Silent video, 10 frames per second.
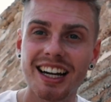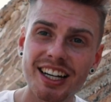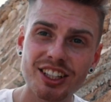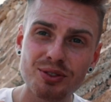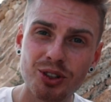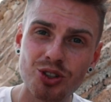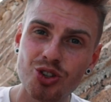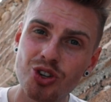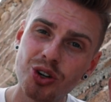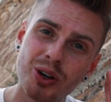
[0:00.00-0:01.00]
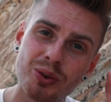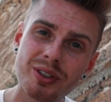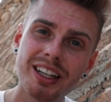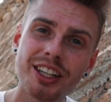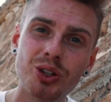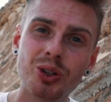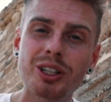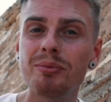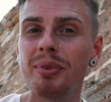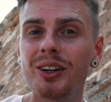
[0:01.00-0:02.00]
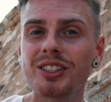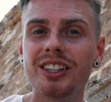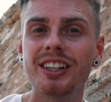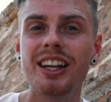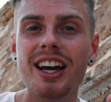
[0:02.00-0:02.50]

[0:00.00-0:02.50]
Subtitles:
I just want to show you a really cool comparison,